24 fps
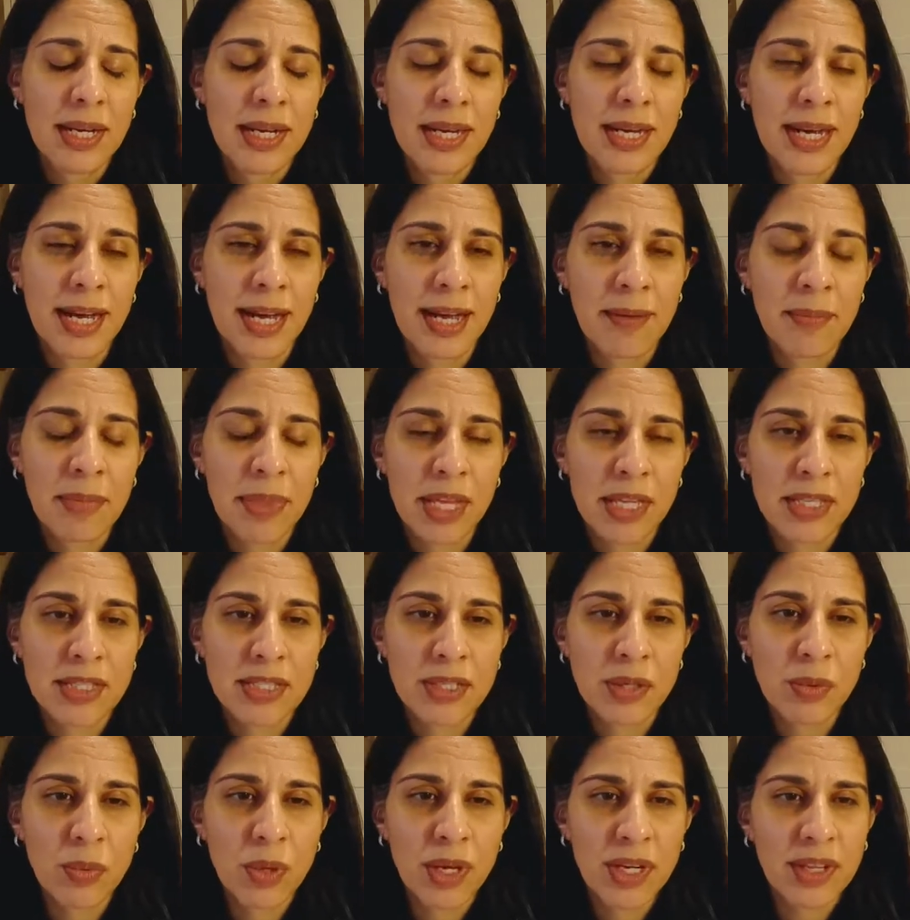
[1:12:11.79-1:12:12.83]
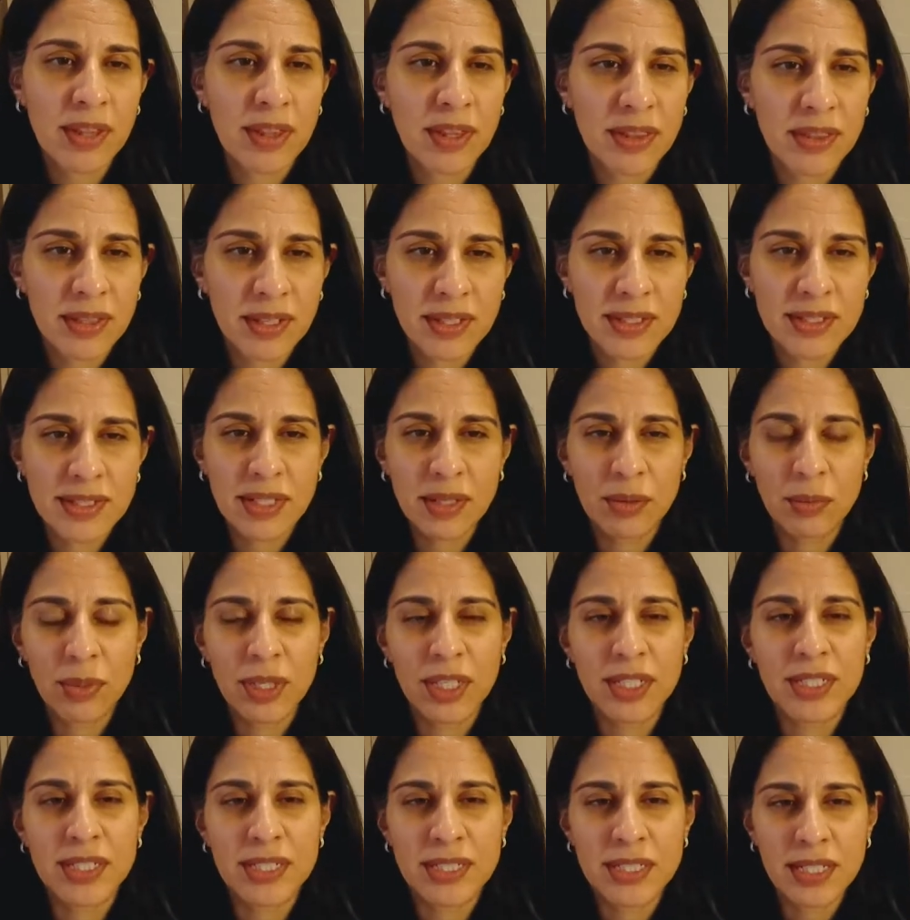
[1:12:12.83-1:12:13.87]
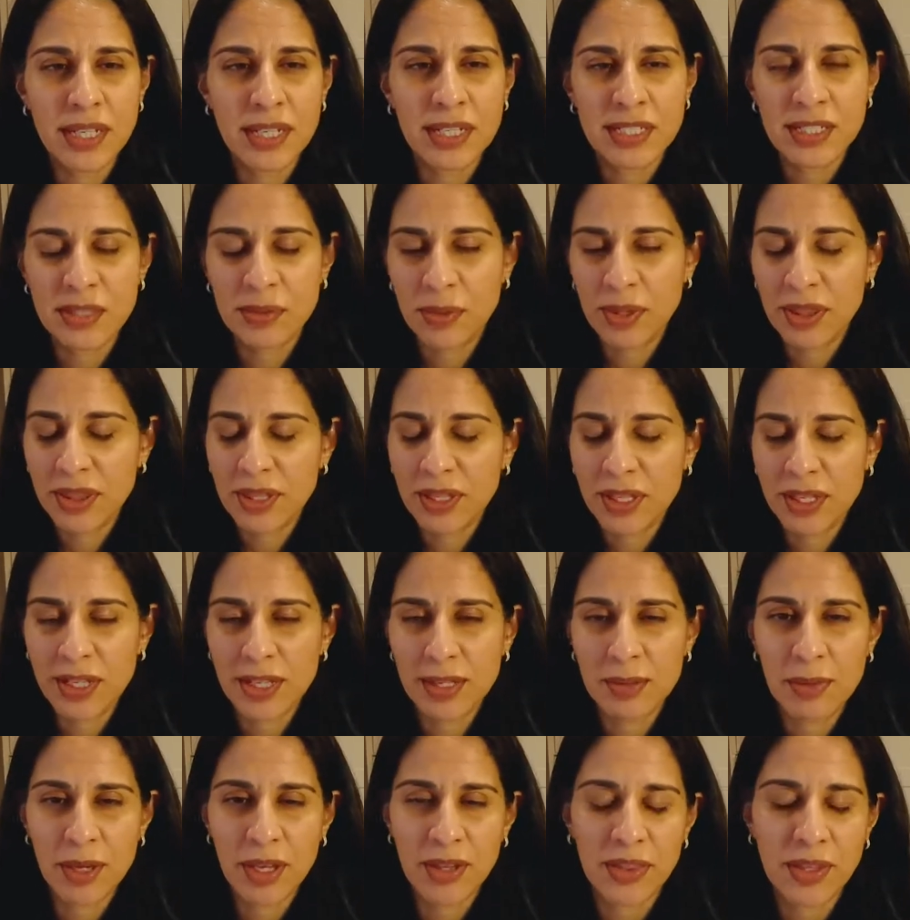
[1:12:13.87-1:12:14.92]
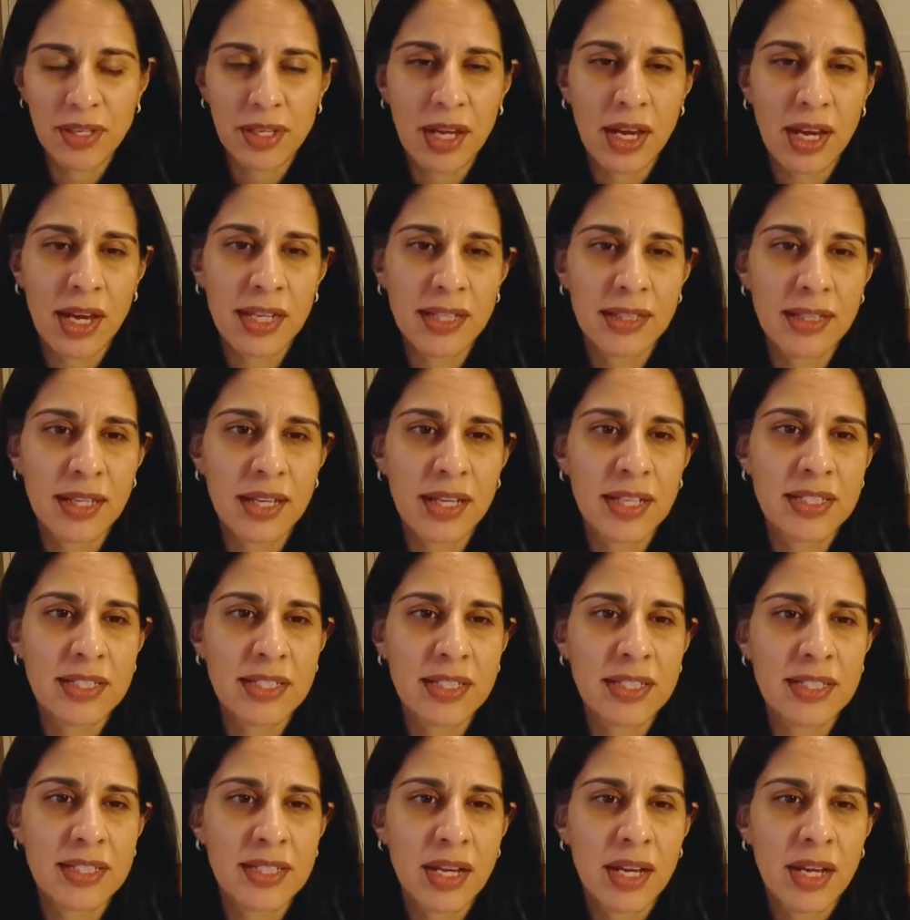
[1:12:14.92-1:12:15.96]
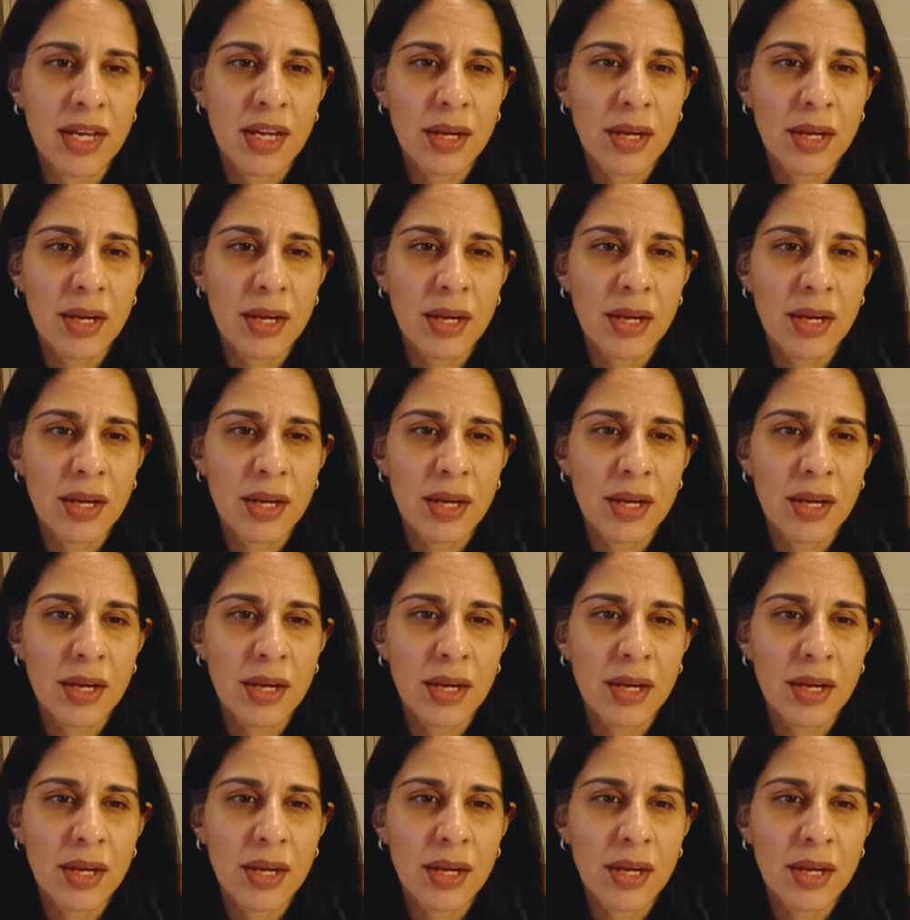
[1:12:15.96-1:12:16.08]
Um, and so one of the things that we discussed when thinking about the guidelines is,